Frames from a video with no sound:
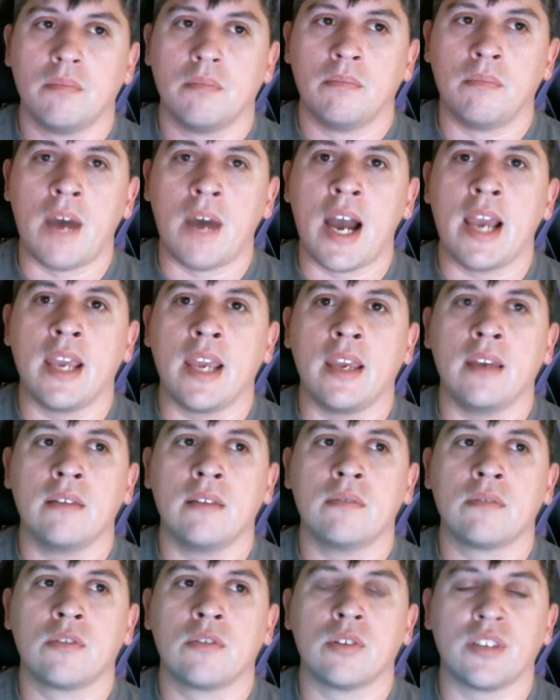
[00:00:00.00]

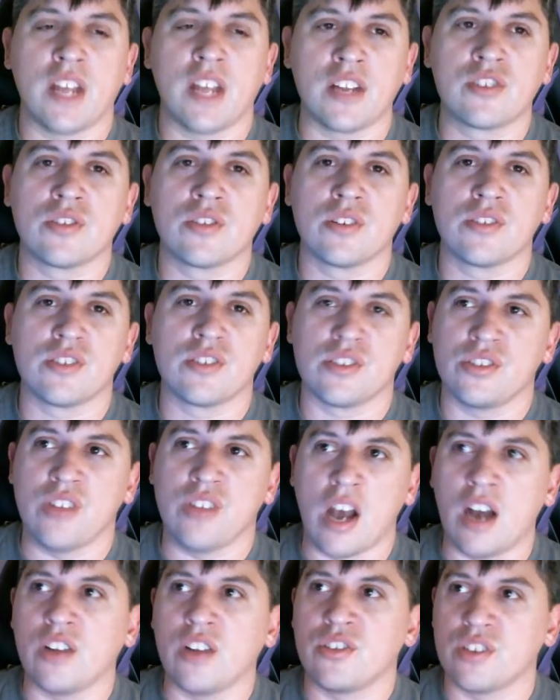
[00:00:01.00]
My credentials is
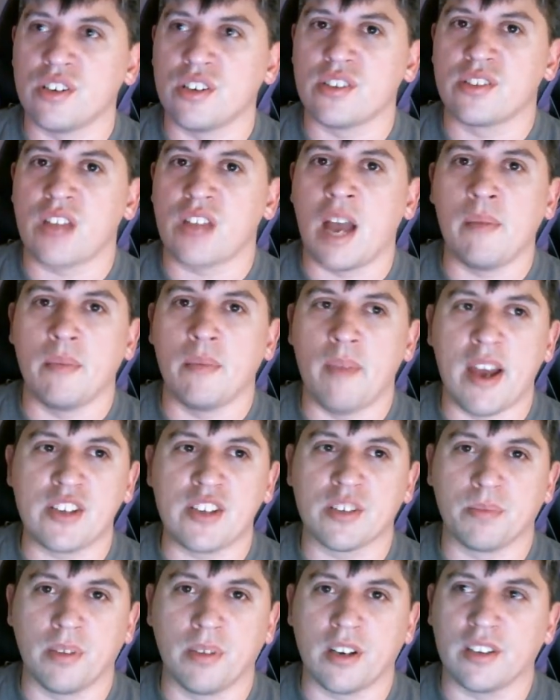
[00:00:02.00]
not just I'm a
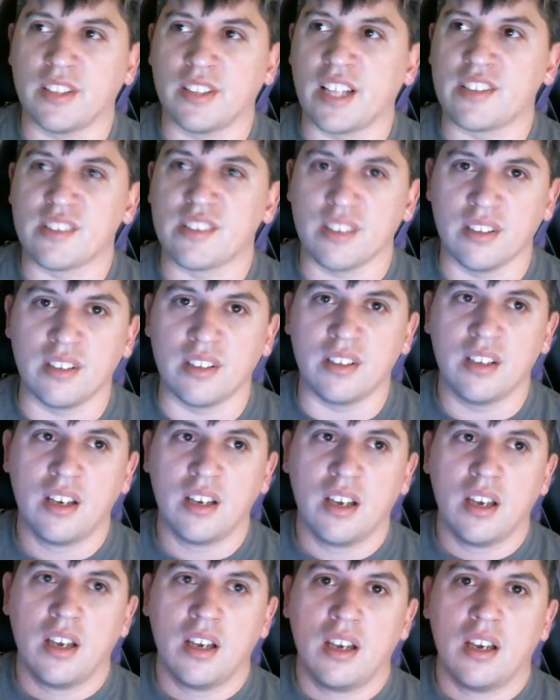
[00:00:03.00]
Magic player and that's it.
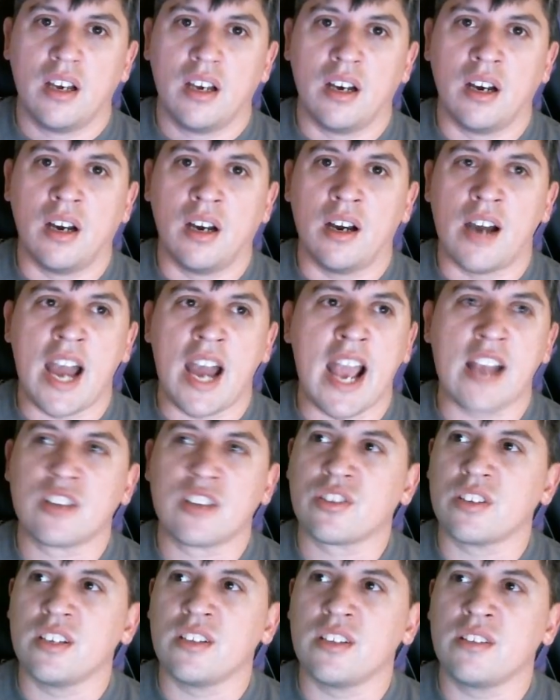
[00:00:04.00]
I
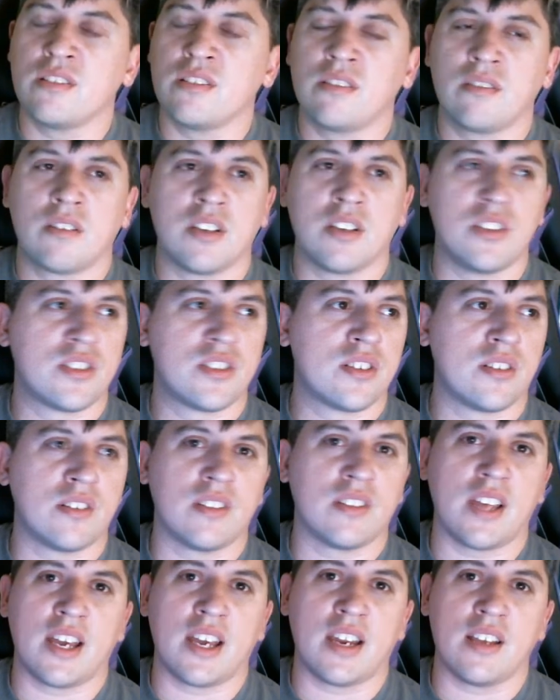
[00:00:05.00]
actually consider
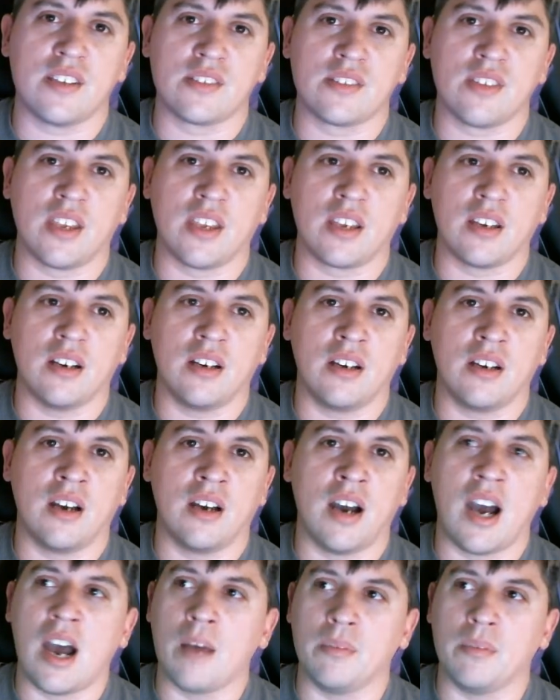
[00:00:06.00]
that as like a
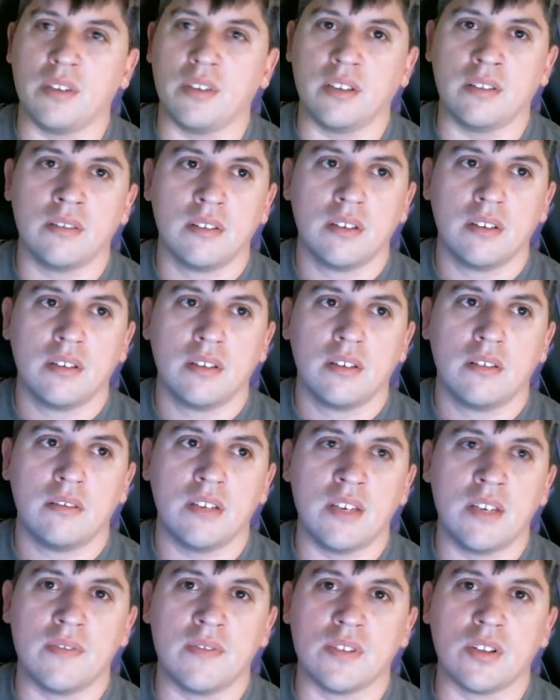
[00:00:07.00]
hobby,
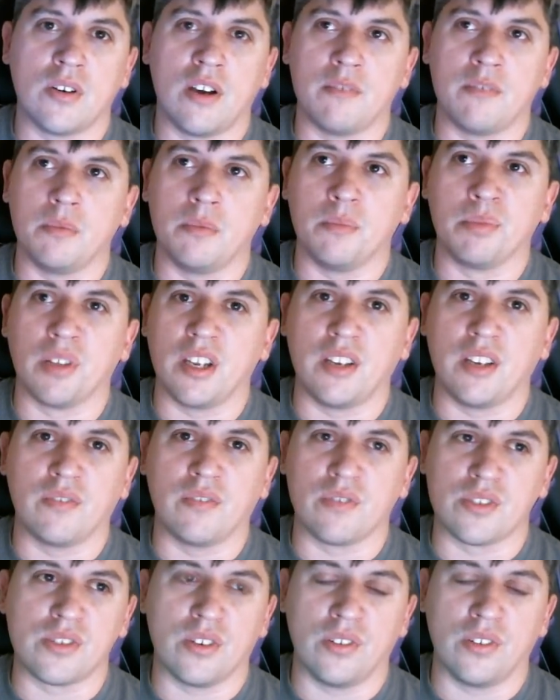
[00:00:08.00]
even though I've been playing
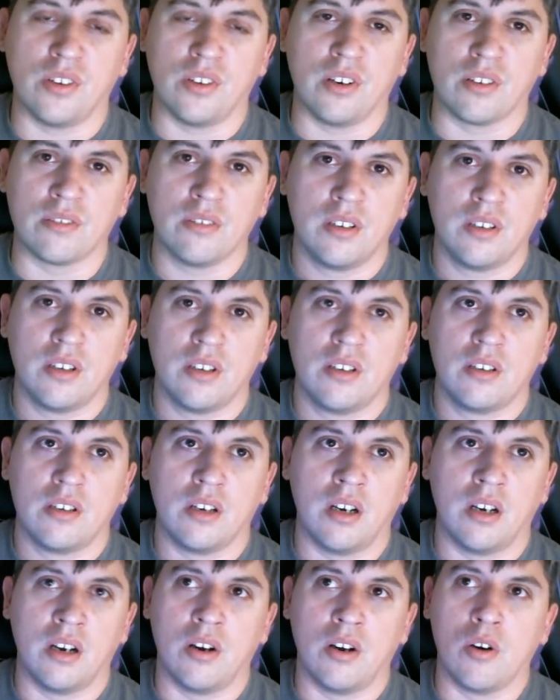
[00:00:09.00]
for so long,
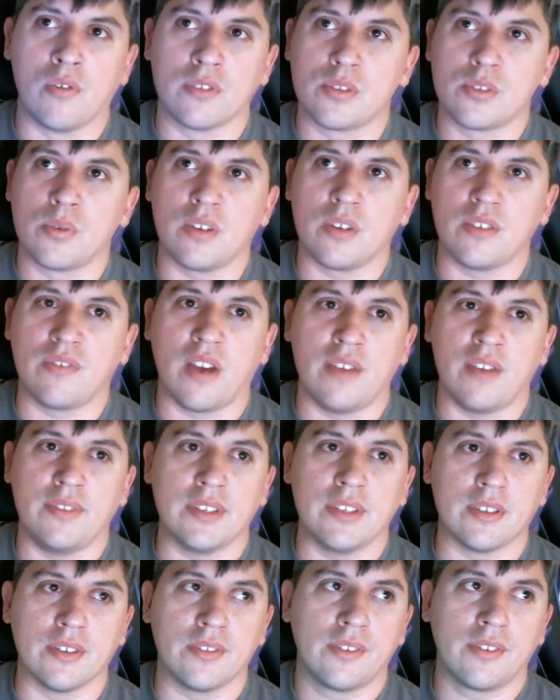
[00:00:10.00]
over 25
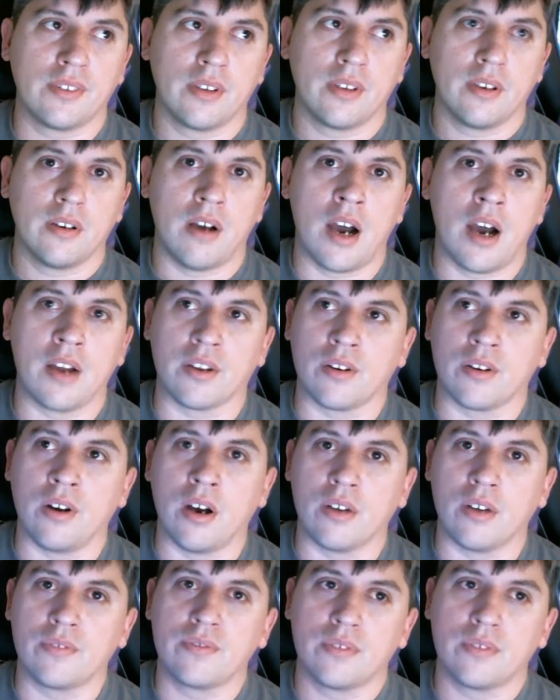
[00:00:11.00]
years, on and
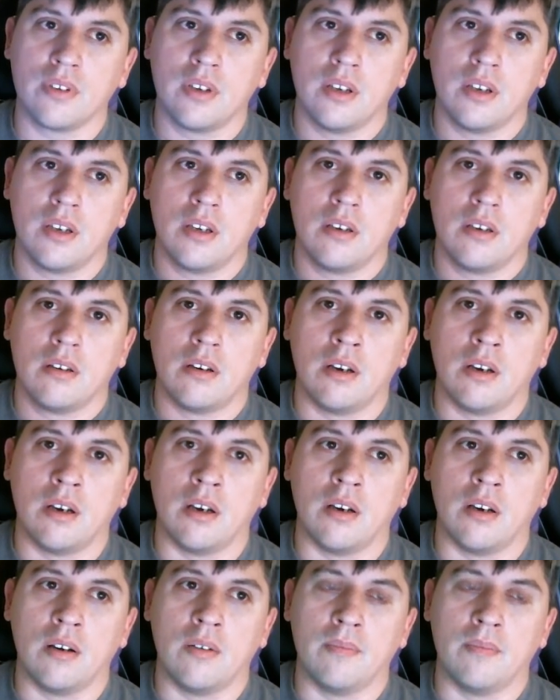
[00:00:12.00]
off.
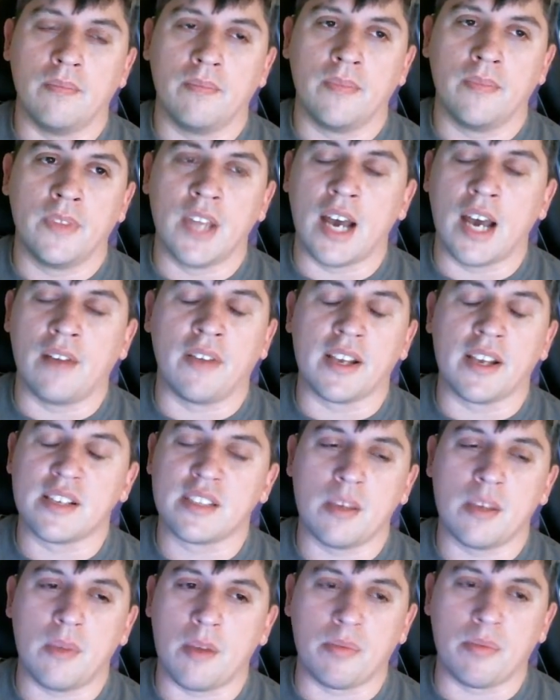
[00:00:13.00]
Not like
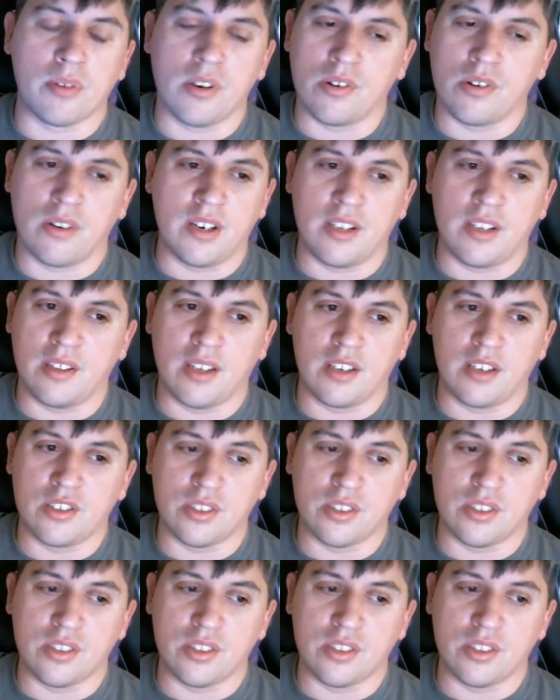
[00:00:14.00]
semi-pro or any of that.